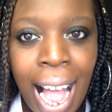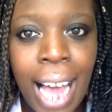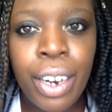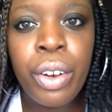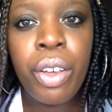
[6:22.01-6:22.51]

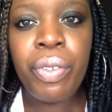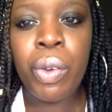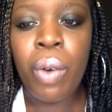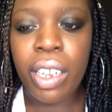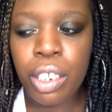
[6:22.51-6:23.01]
I don't know if
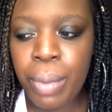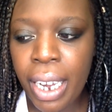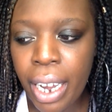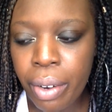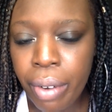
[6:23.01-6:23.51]
you watched
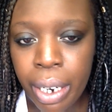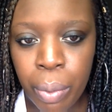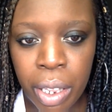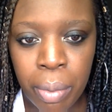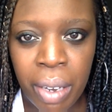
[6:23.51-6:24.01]
my Get
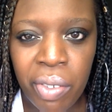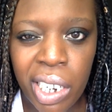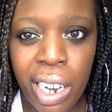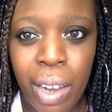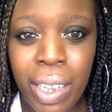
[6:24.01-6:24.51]
Ready With Me
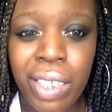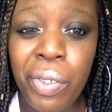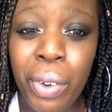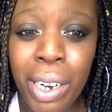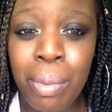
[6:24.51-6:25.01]
video. It's a
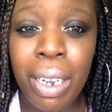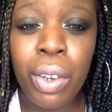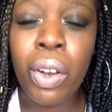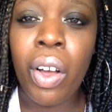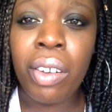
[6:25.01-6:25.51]

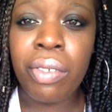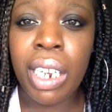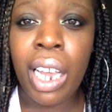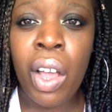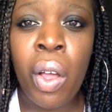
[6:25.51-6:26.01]
40-minute long
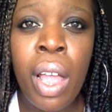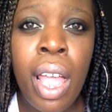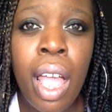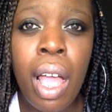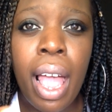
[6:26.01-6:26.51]
video,
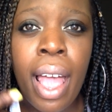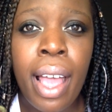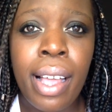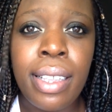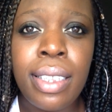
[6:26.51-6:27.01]

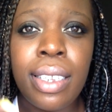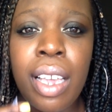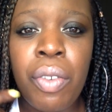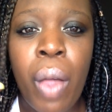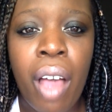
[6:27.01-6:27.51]
and
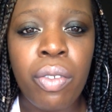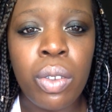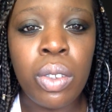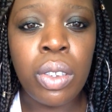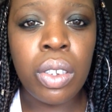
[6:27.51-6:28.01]
if you
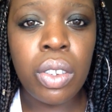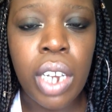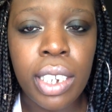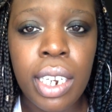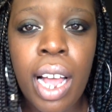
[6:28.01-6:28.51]
haven't
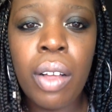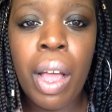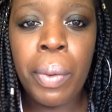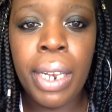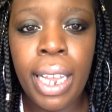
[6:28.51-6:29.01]
checked it out,
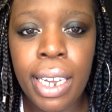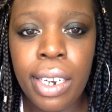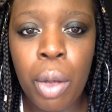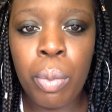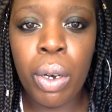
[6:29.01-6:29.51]
I will link
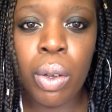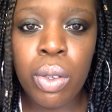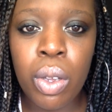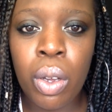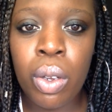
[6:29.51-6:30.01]
it down below
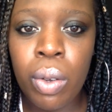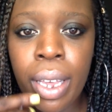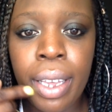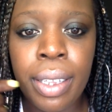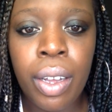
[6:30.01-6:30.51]
so you
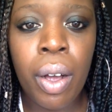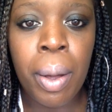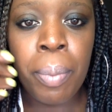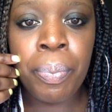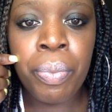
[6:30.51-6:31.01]
can
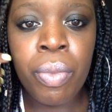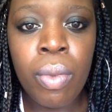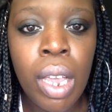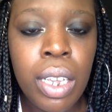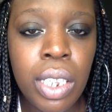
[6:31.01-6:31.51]

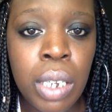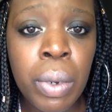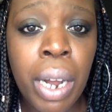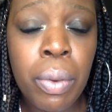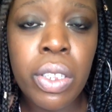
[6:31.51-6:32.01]
see
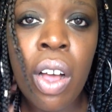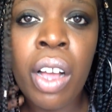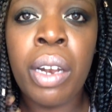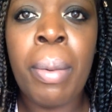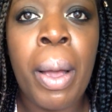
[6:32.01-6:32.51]
what I was
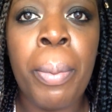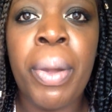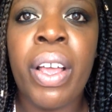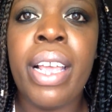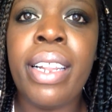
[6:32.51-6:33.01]
talking about.
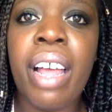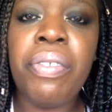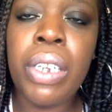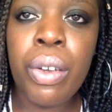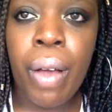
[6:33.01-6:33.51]
But in
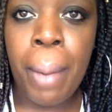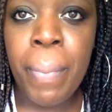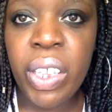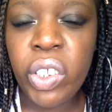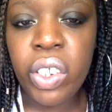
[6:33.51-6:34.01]
that video, I
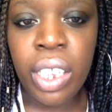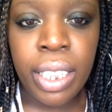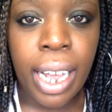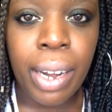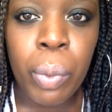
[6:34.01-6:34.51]

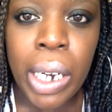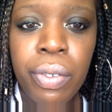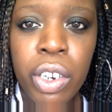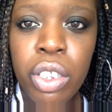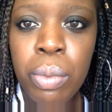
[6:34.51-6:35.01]
mentioned that I
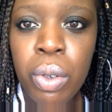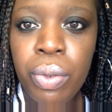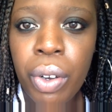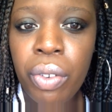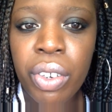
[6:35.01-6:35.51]
first
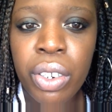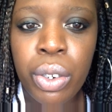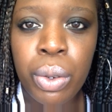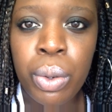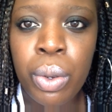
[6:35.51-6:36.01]
moved over
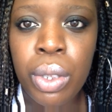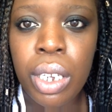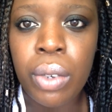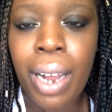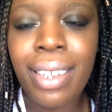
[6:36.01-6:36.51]
to
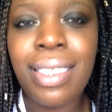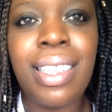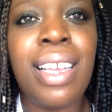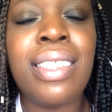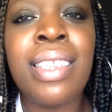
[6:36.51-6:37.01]
the United
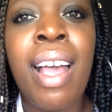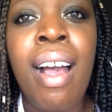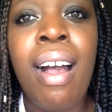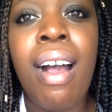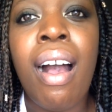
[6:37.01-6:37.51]
States,
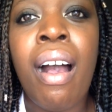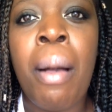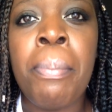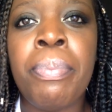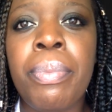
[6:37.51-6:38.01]

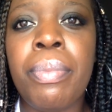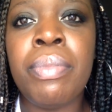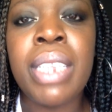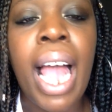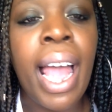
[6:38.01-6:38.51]
I
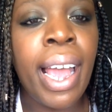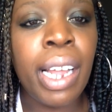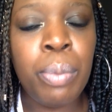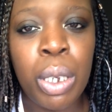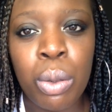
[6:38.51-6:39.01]

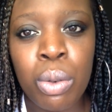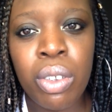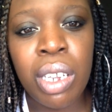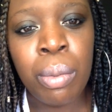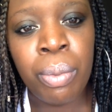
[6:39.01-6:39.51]
had been through
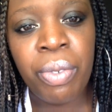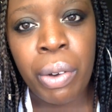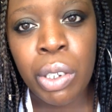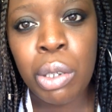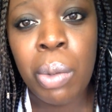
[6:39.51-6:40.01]
some
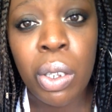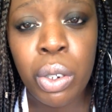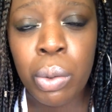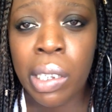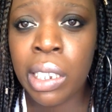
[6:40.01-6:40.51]
very
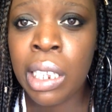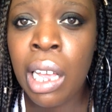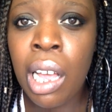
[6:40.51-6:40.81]
tumultuous